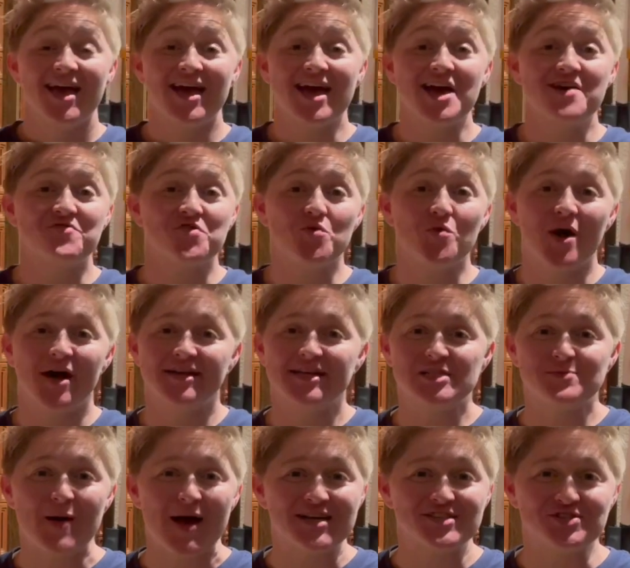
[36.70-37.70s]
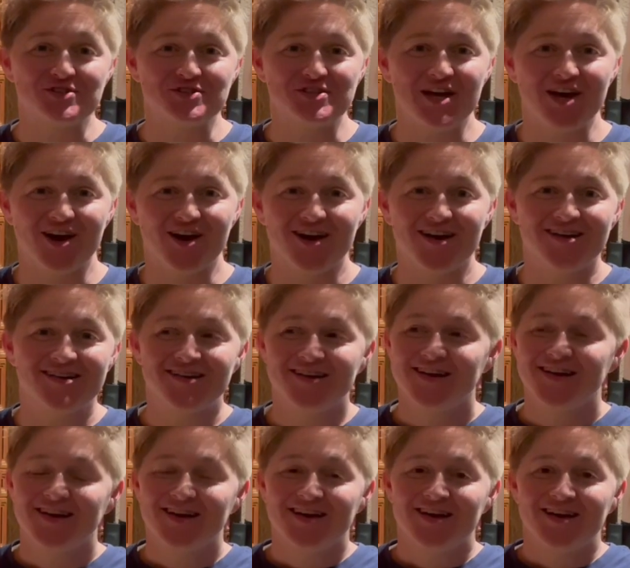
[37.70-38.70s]
Hey everyone, it's Pastor Tara.
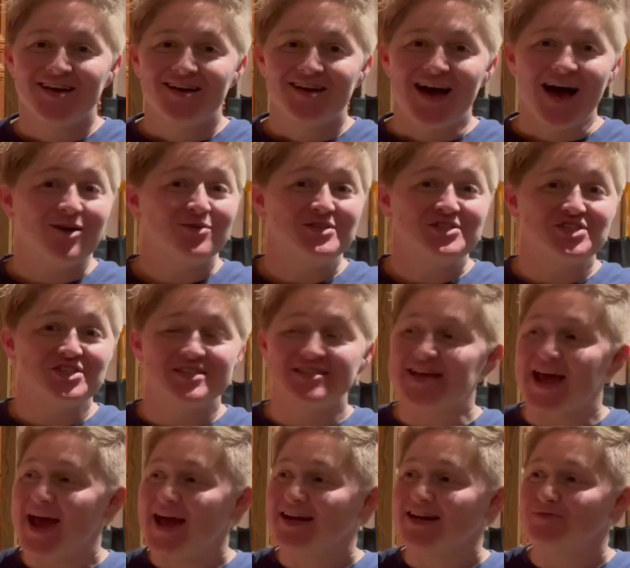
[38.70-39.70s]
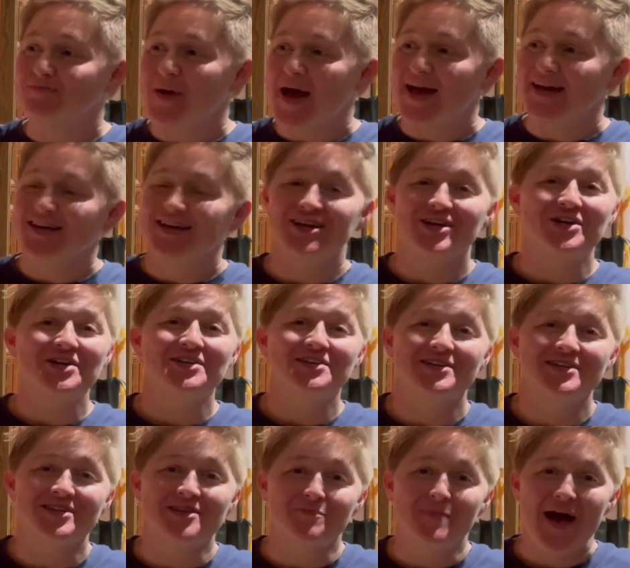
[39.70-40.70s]
I was just standing back here
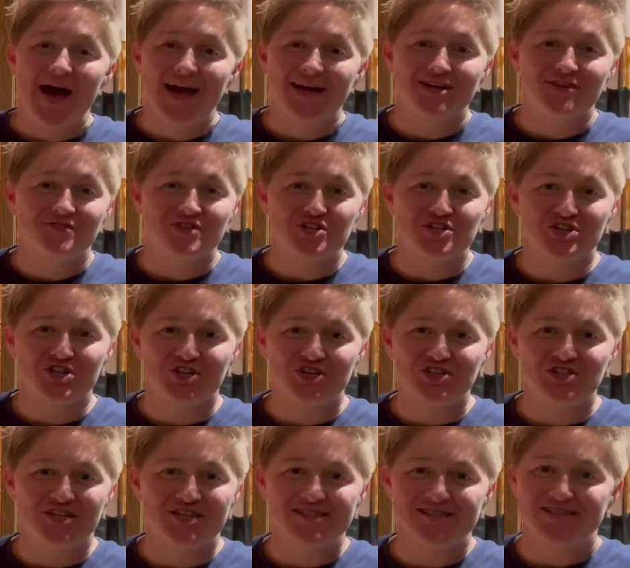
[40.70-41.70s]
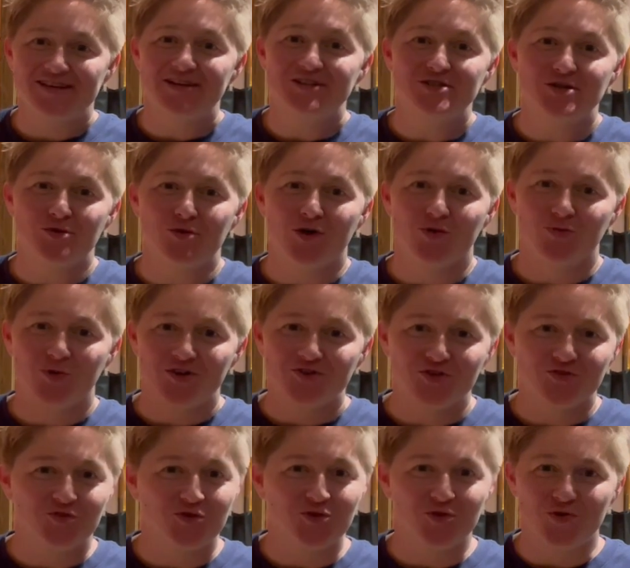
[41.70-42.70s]
in the back of the church listening to our
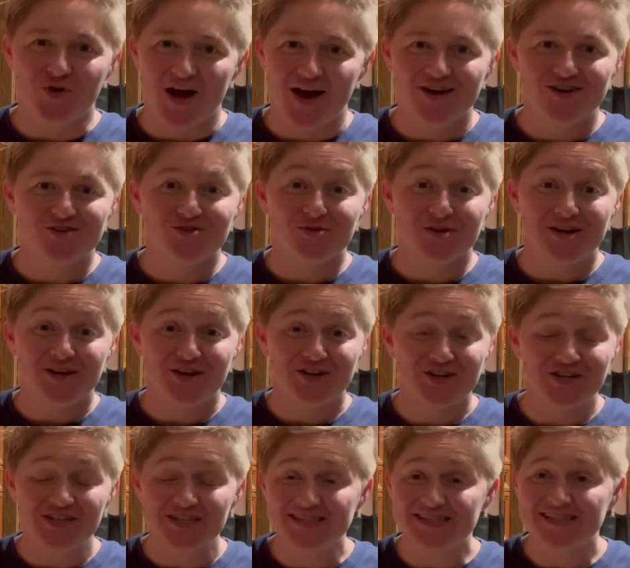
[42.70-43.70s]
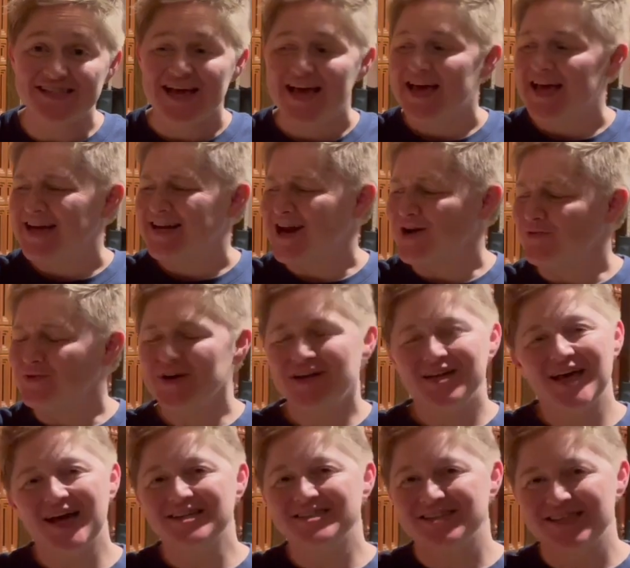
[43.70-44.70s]
wonderful choir rehearse, and I
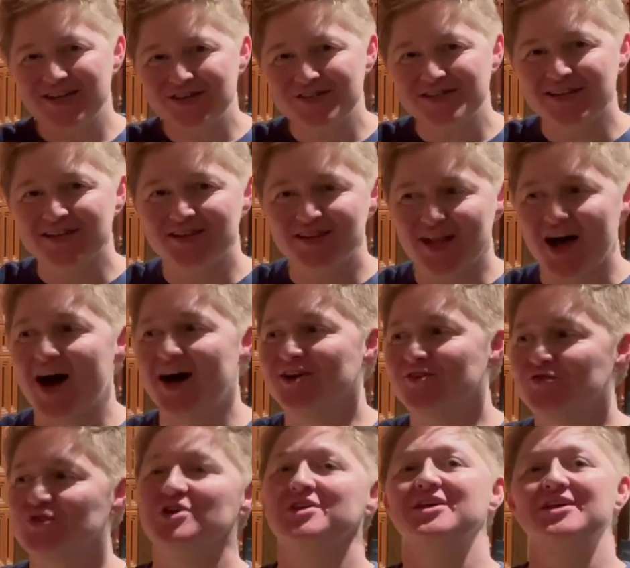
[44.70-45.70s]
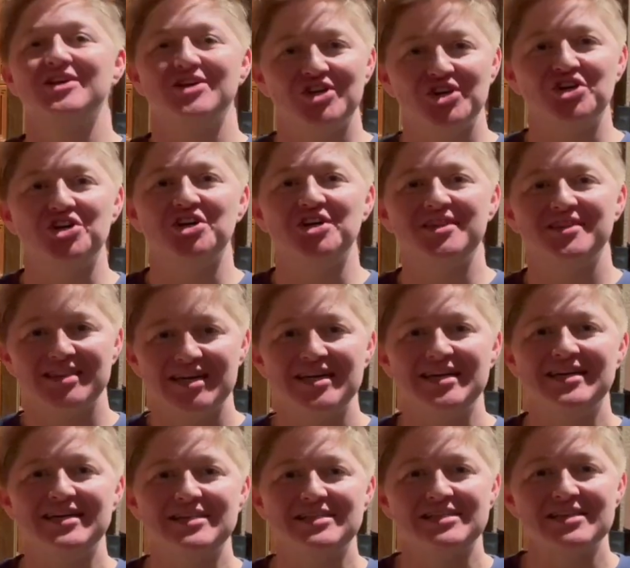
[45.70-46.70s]
realized there's a lot of really good
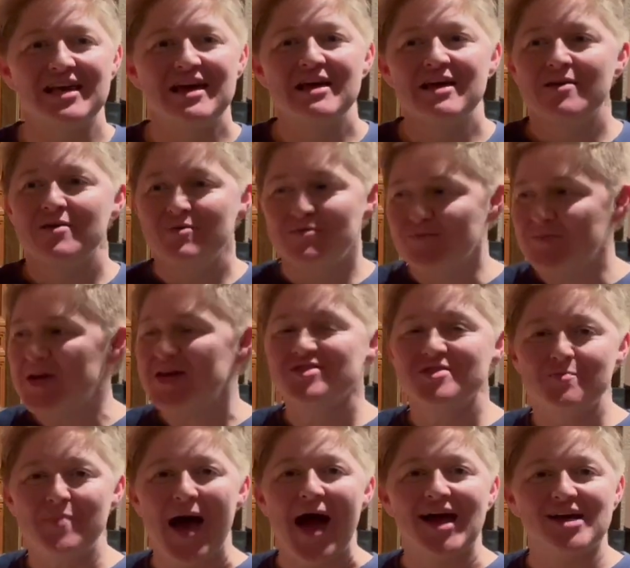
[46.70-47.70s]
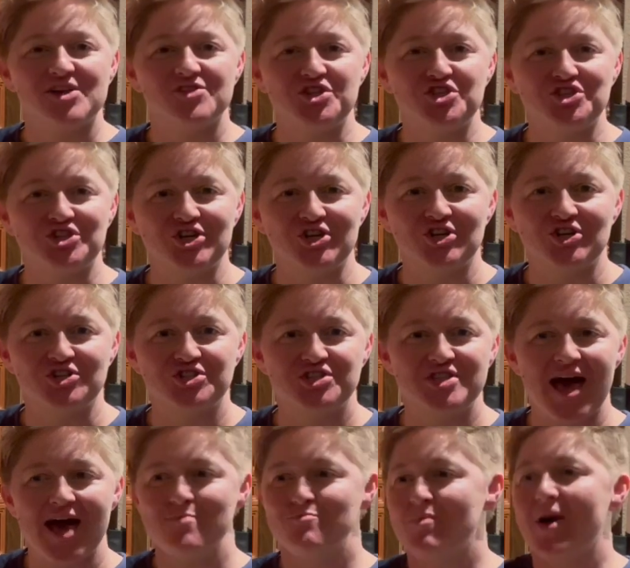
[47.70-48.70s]
things in the back of the church
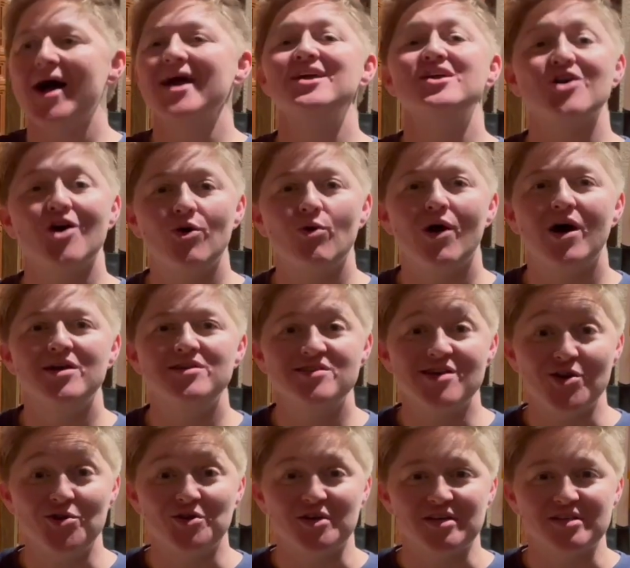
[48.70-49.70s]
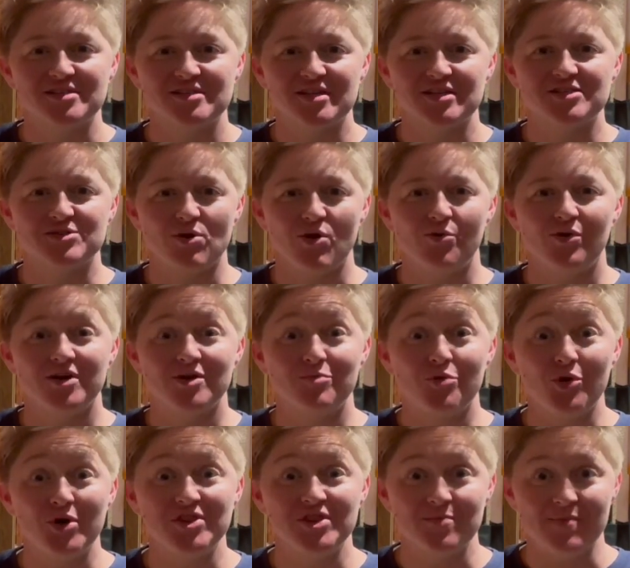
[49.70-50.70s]
that might go unnoticed, so I want to
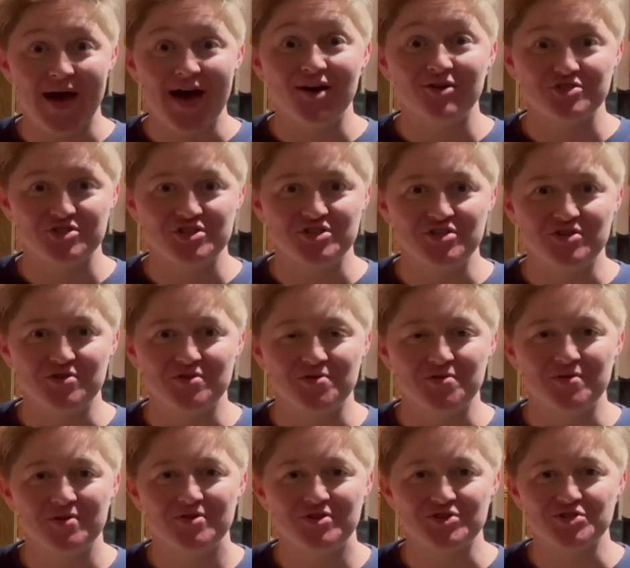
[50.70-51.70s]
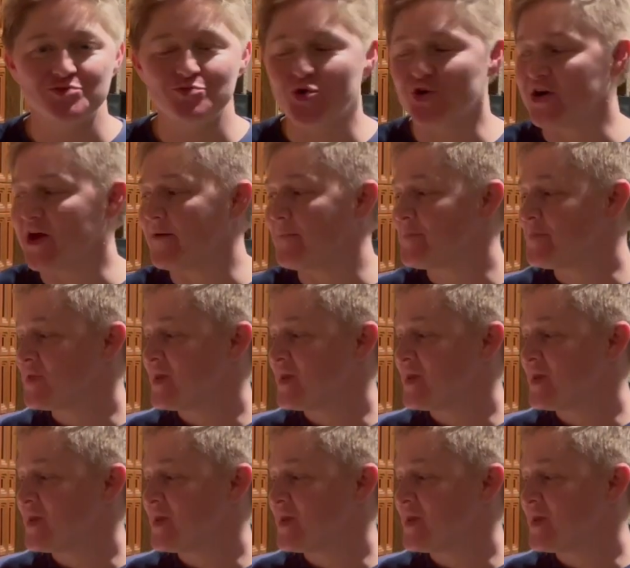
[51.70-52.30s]
point them out to you this morning.